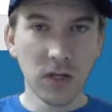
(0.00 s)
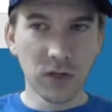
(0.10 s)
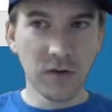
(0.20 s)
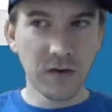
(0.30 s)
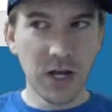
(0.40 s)

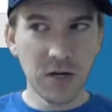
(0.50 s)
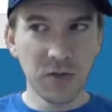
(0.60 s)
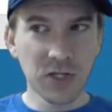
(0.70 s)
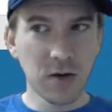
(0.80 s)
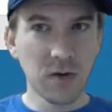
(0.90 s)
if an
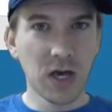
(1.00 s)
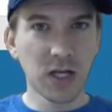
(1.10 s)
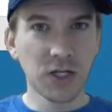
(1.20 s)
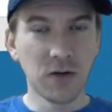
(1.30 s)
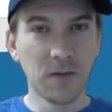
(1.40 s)
enemy's coming
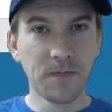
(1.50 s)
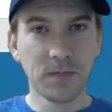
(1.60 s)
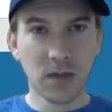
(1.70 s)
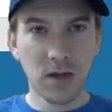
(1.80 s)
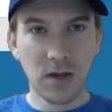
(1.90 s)
at you,
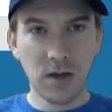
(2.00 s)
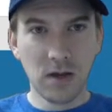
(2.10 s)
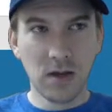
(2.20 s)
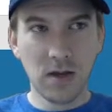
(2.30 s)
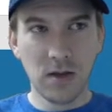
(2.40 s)

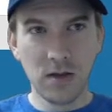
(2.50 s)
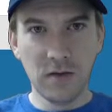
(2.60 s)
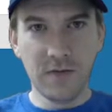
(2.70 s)
the